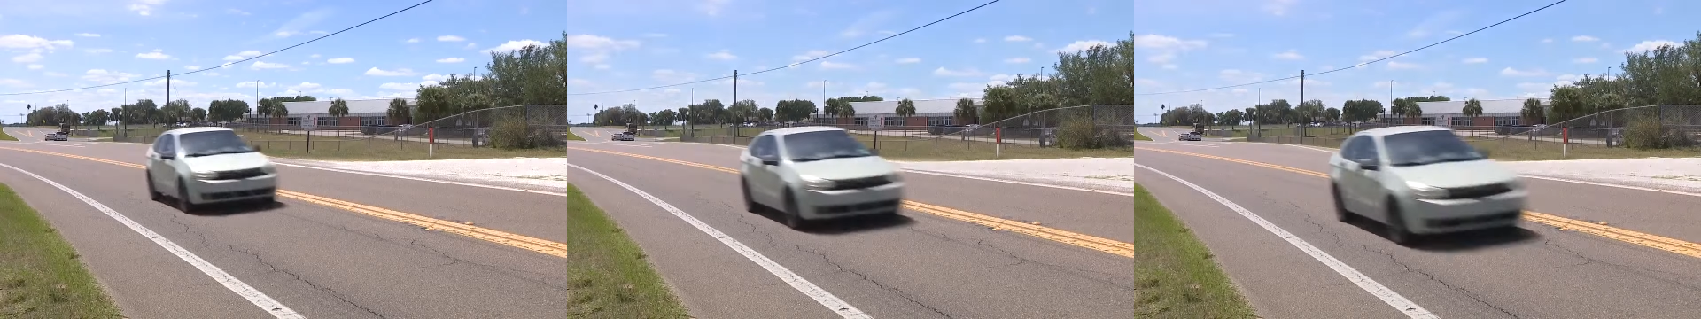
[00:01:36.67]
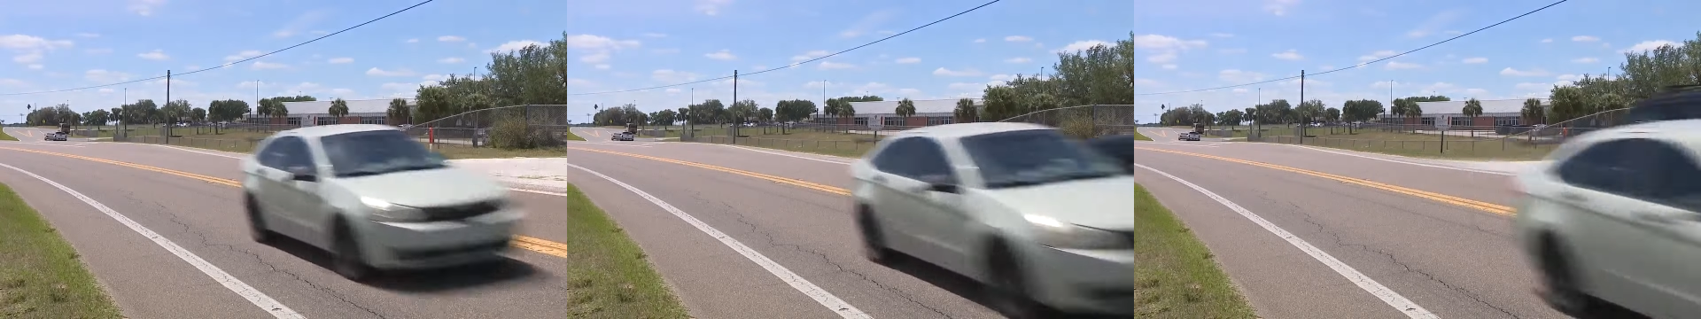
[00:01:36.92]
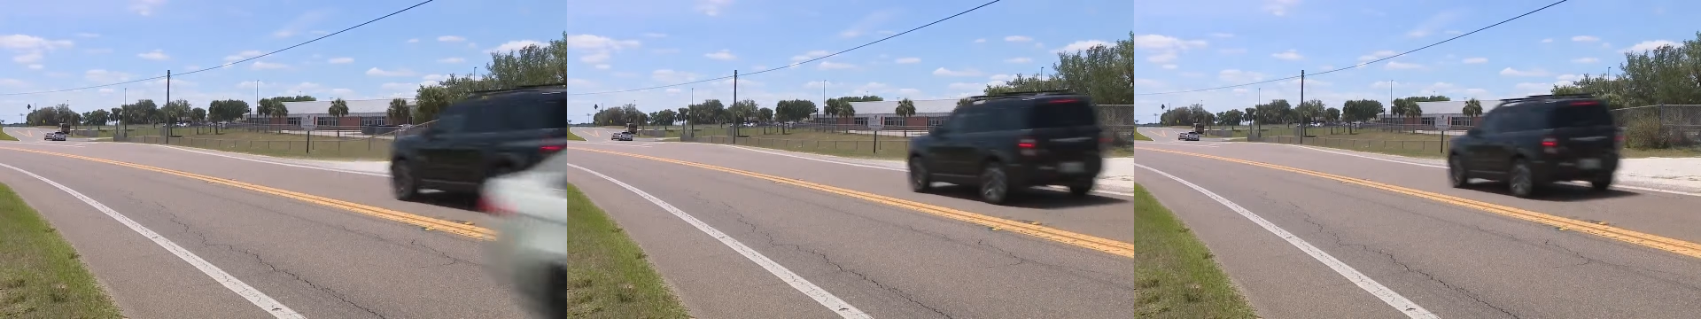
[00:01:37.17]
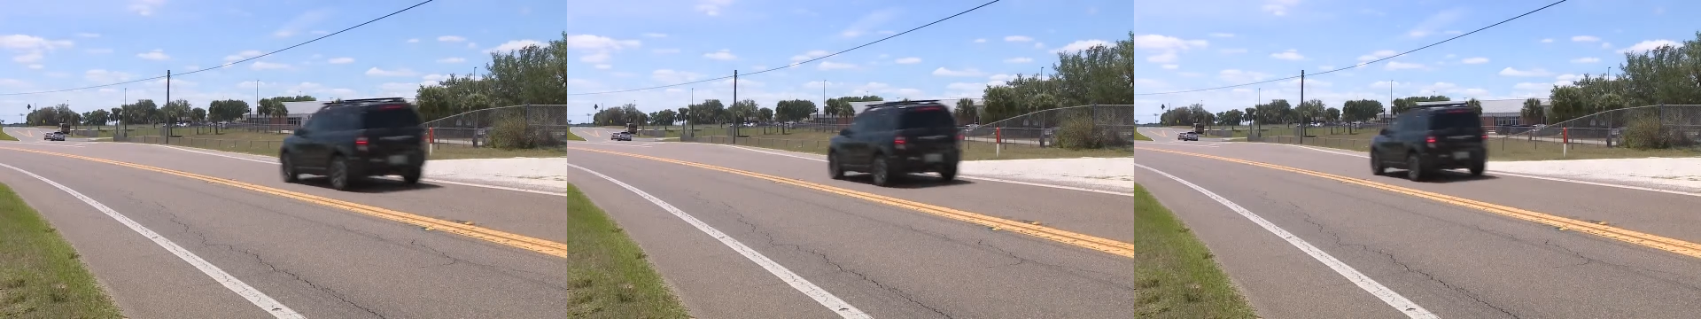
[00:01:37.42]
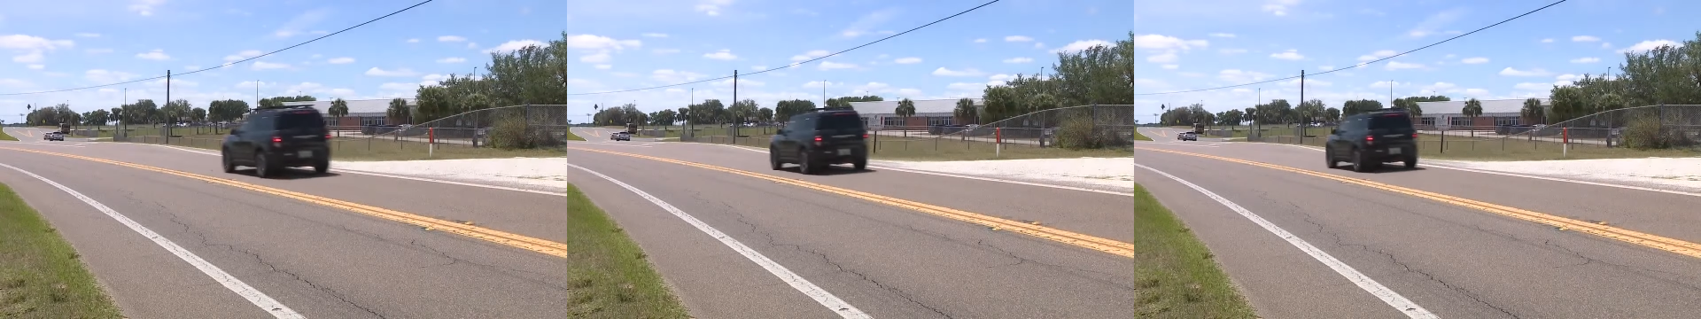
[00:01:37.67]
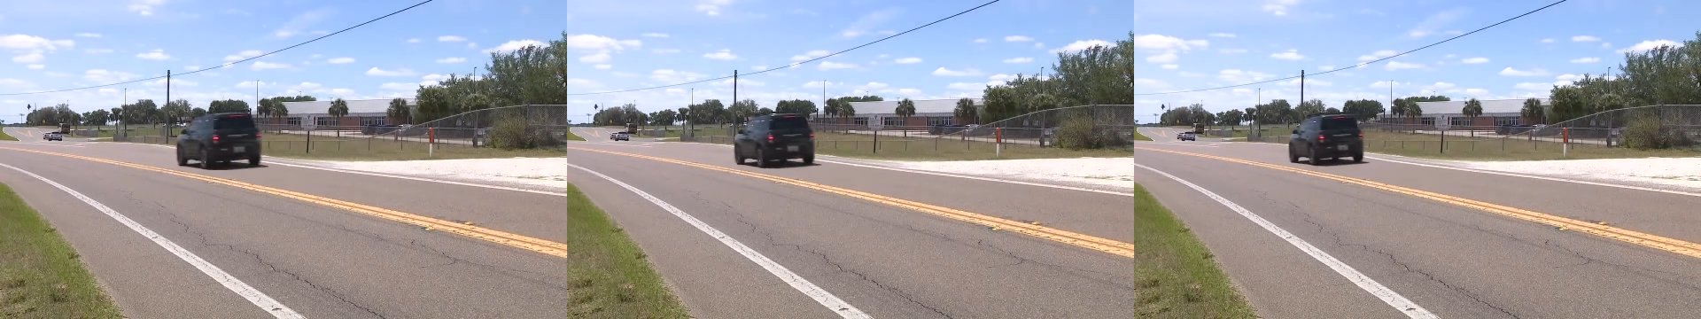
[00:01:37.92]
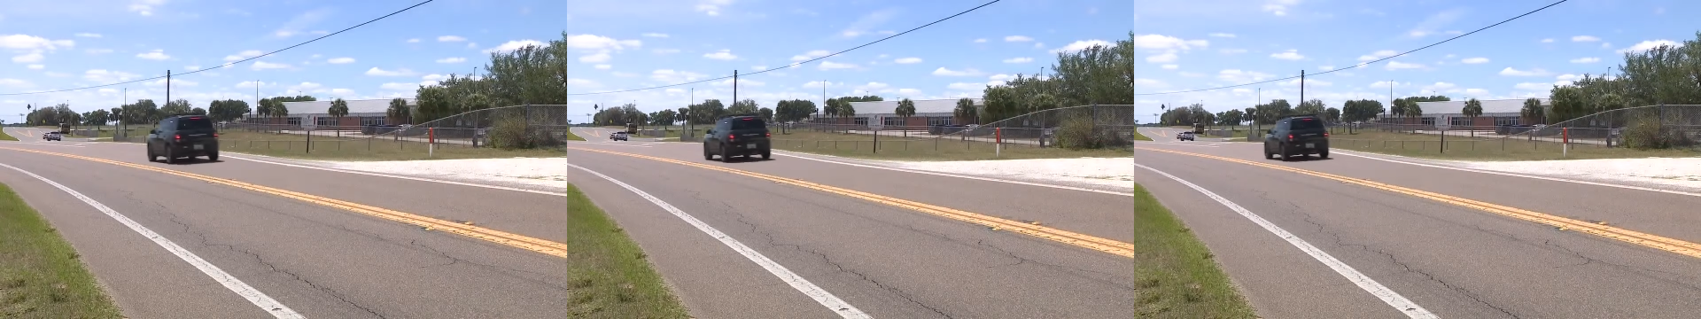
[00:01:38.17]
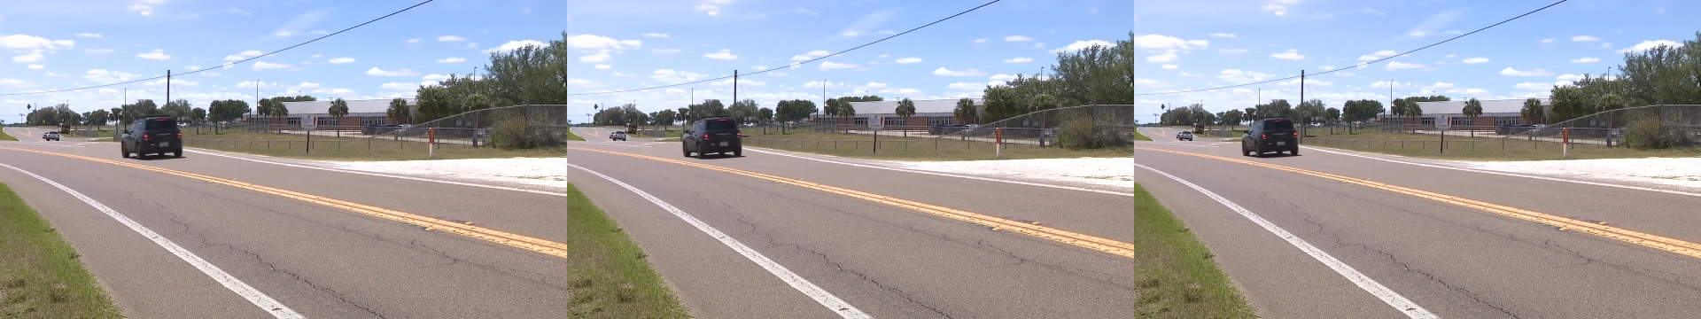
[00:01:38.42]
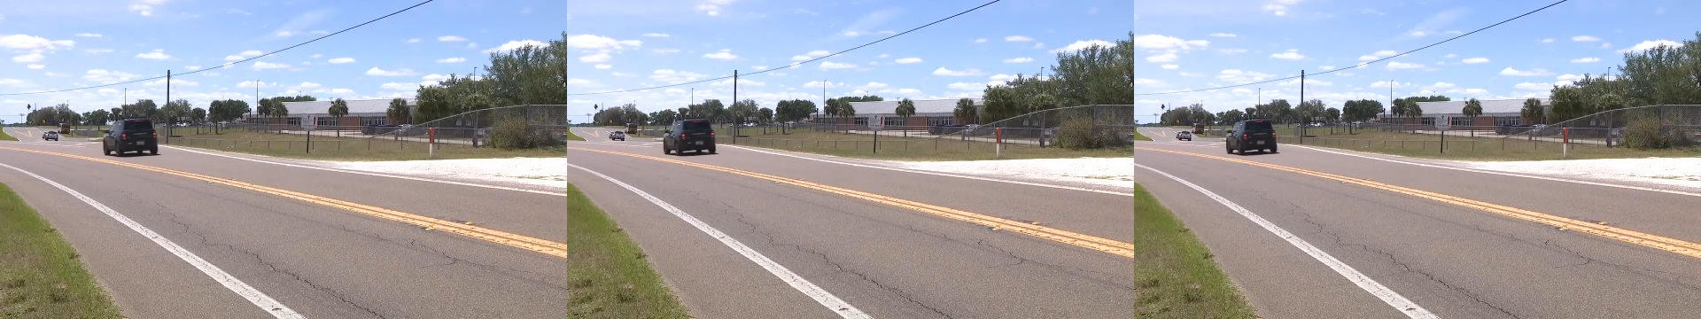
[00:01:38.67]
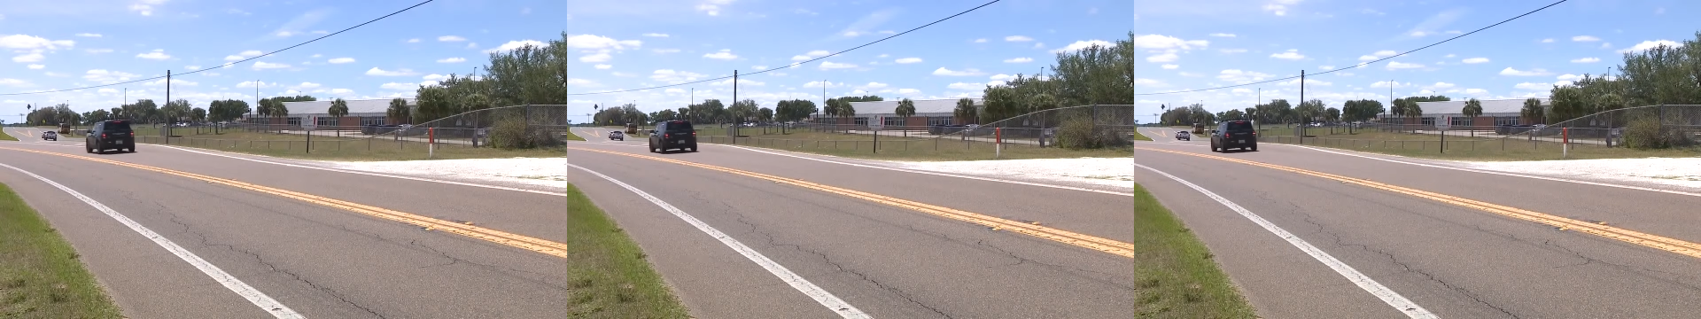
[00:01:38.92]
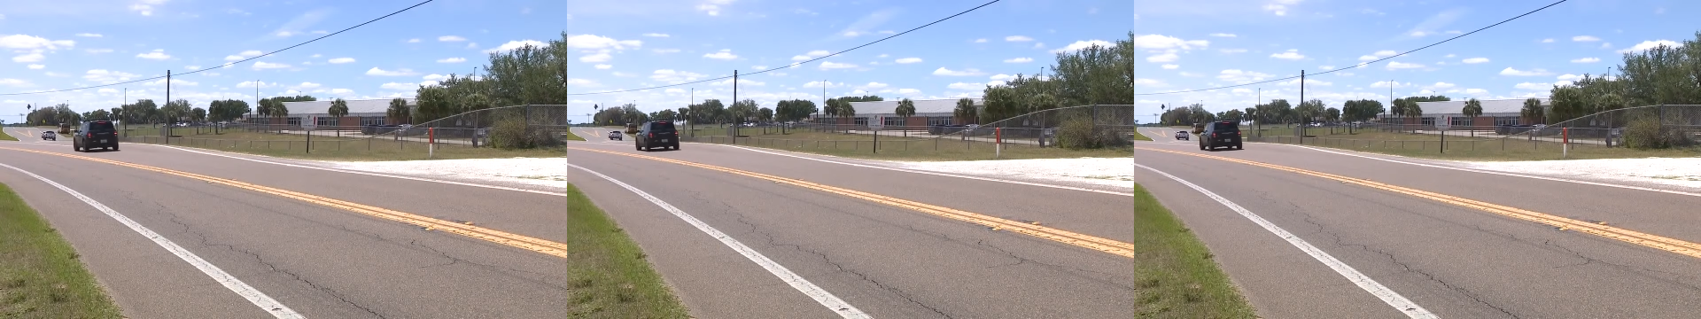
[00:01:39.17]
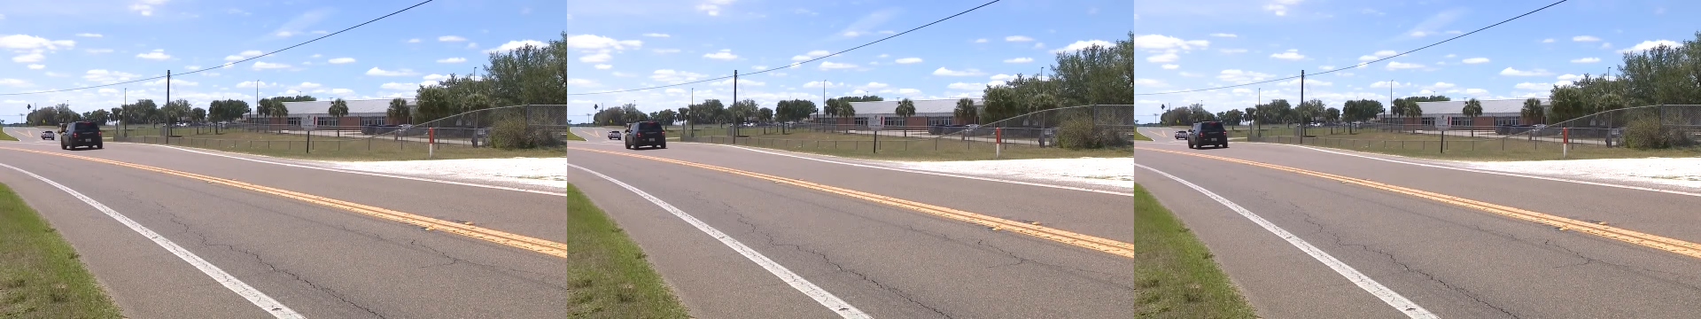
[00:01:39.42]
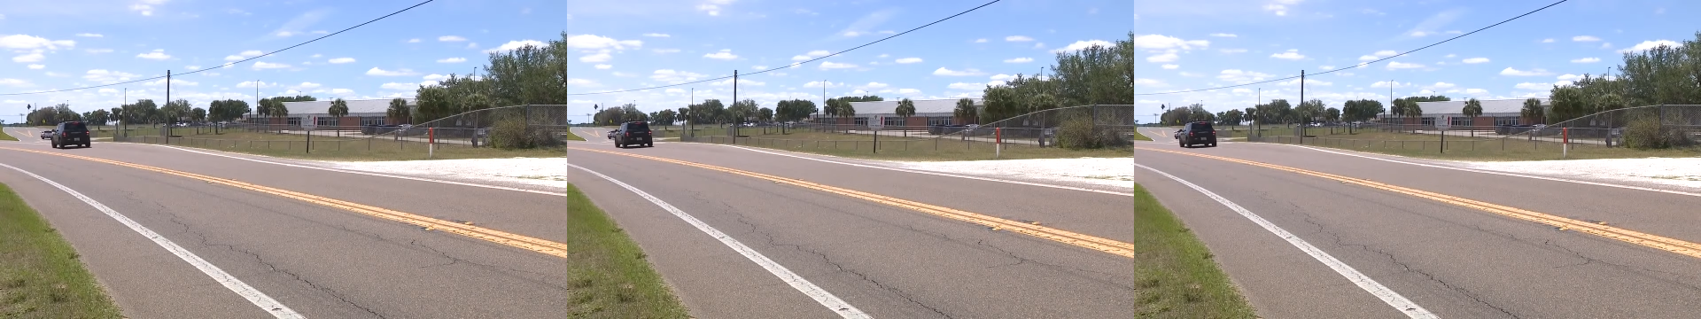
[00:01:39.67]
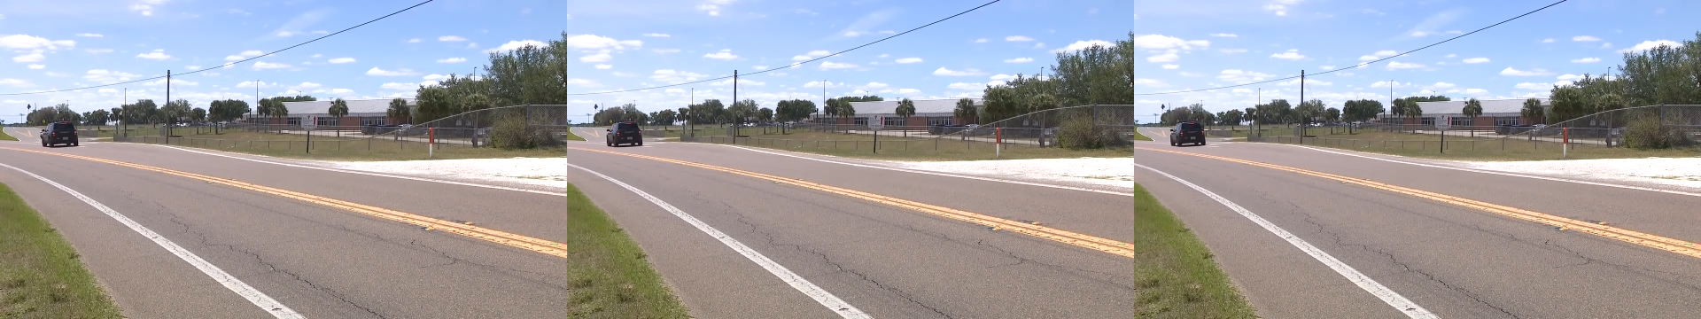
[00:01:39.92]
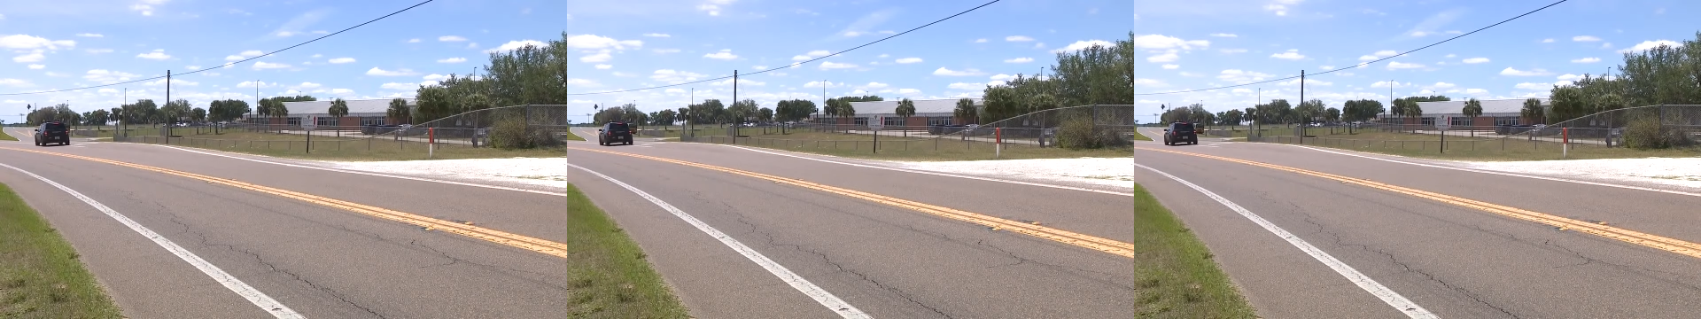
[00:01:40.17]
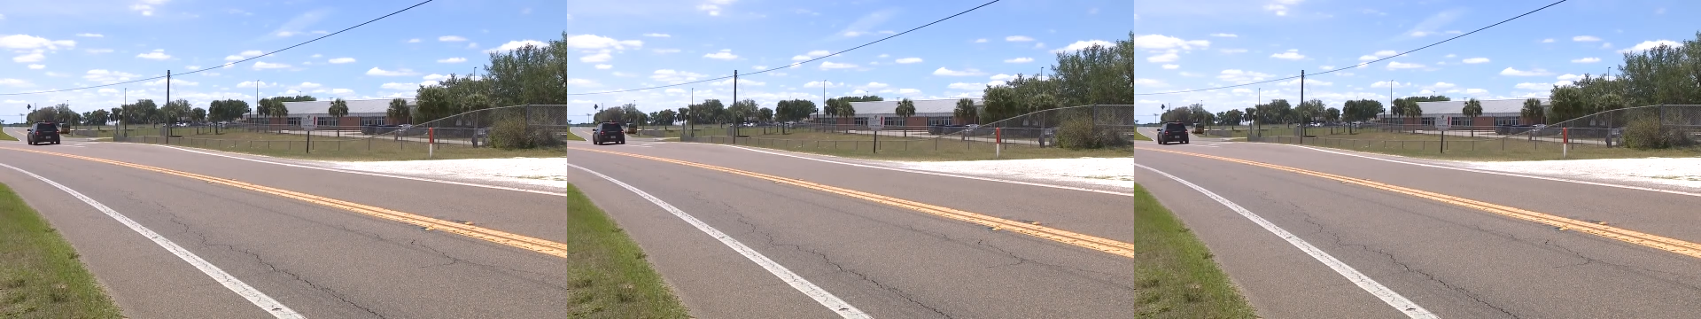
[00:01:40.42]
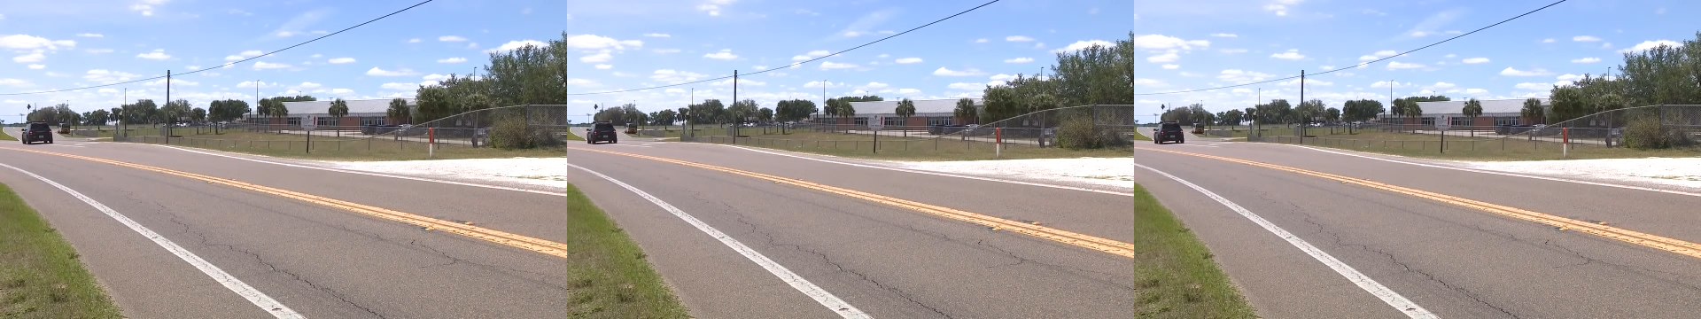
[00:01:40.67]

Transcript: [unreadable: no face in view]